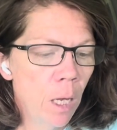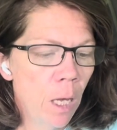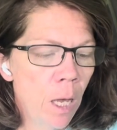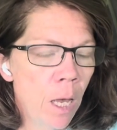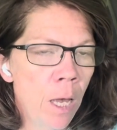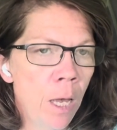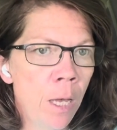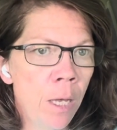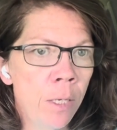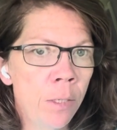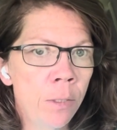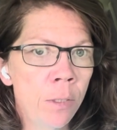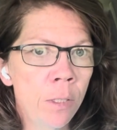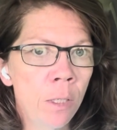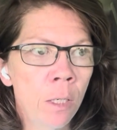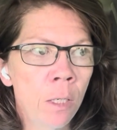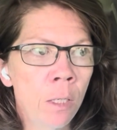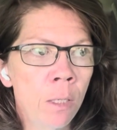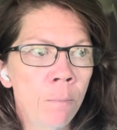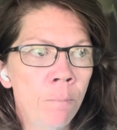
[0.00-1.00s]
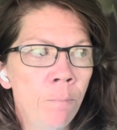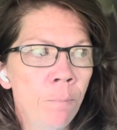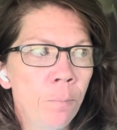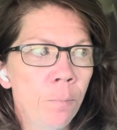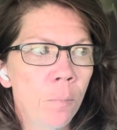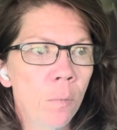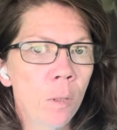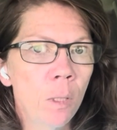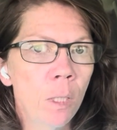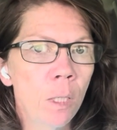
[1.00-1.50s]
and
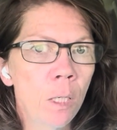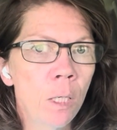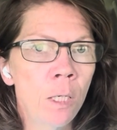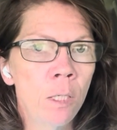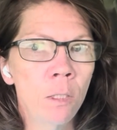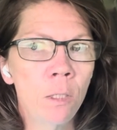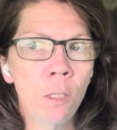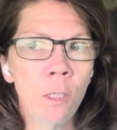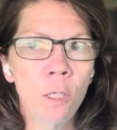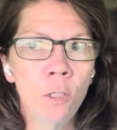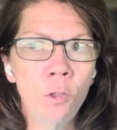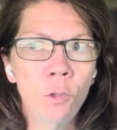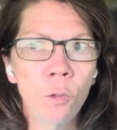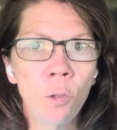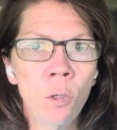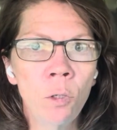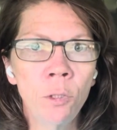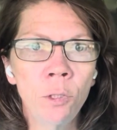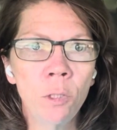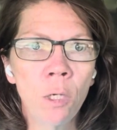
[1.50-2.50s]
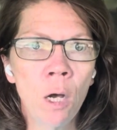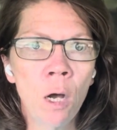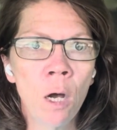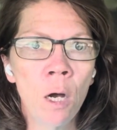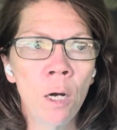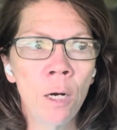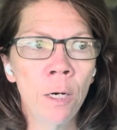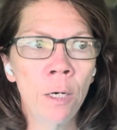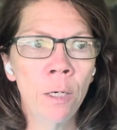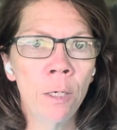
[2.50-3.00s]
it controls
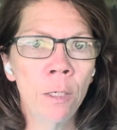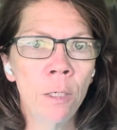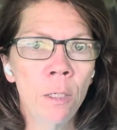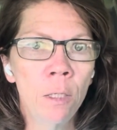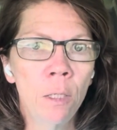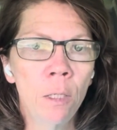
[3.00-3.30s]
our